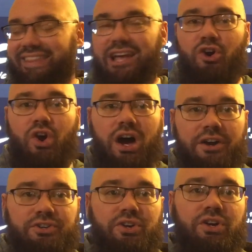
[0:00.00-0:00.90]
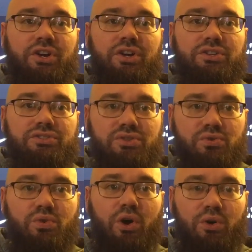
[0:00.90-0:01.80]
They are under
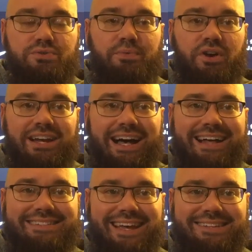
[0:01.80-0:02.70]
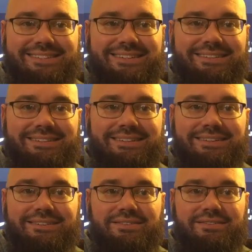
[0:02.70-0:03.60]
two goals per contest
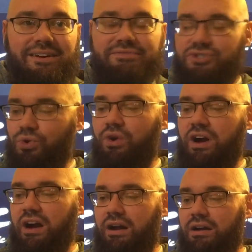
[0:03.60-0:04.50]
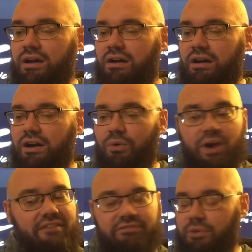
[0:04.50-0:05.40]
of scoring
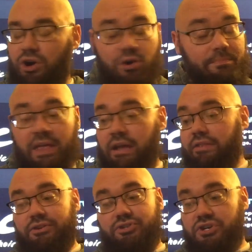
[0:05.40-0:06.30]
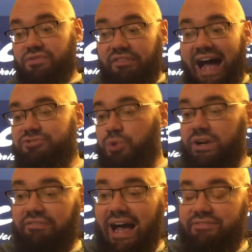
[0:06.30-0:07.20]
away from home. They're just
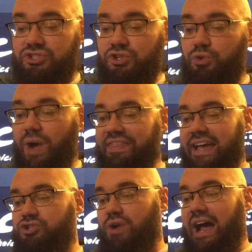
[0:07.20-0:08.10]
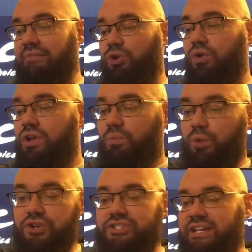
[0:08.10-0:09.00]
525 and 2 when they travel.
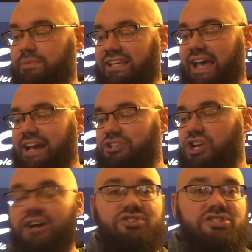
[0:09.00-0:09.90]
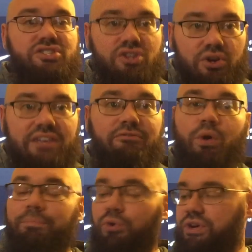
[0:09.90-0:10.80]
Worst team in the NHL, just
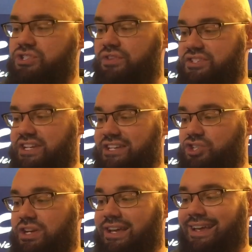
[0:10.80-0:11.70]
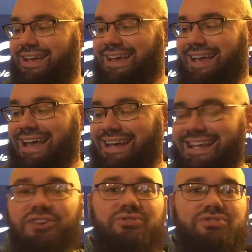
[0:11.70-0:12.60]
34 points on the season. And
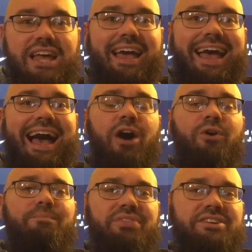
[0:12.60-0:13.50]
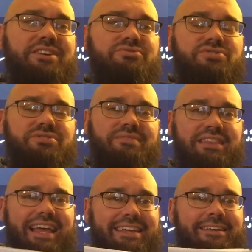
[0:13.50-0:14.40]
here's how here's
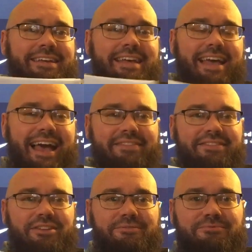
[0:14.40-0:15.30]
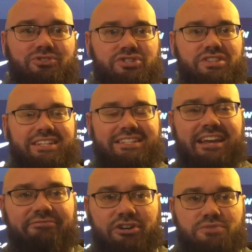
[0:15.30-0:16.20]
like the just the
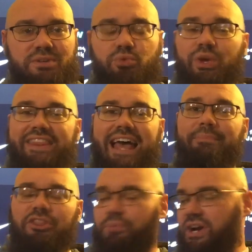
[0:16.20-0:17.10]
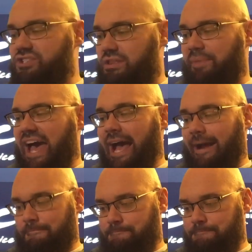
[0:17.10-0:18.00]
difference between them and the rest of the pack.